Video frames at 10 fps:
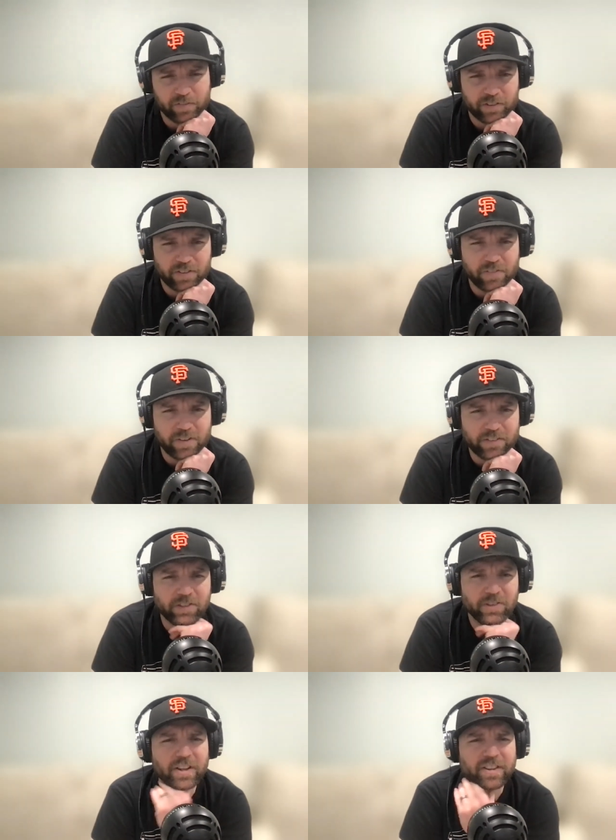For some reason,
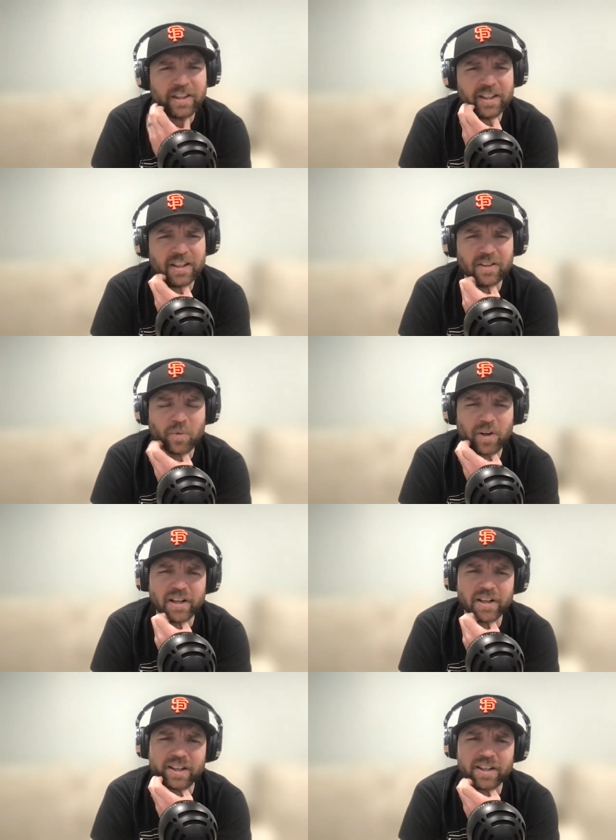too, I think
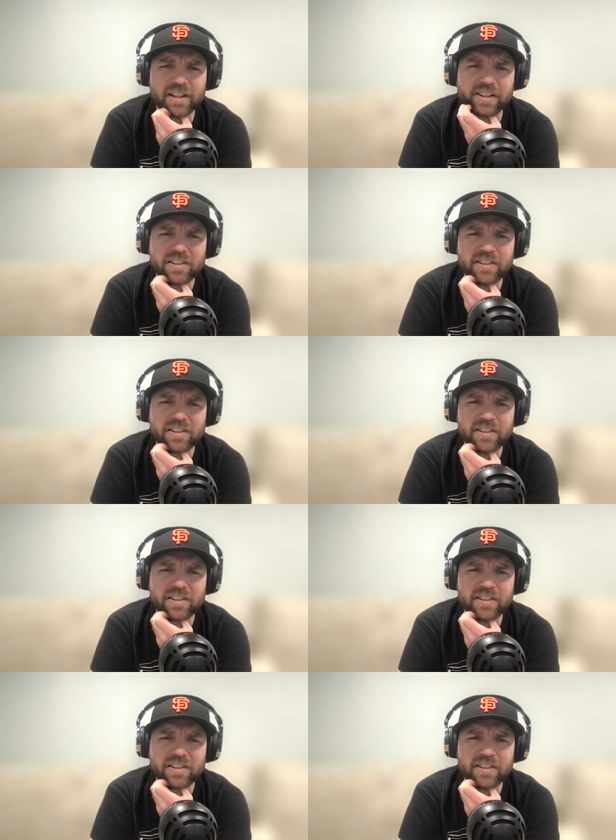wearing a uh,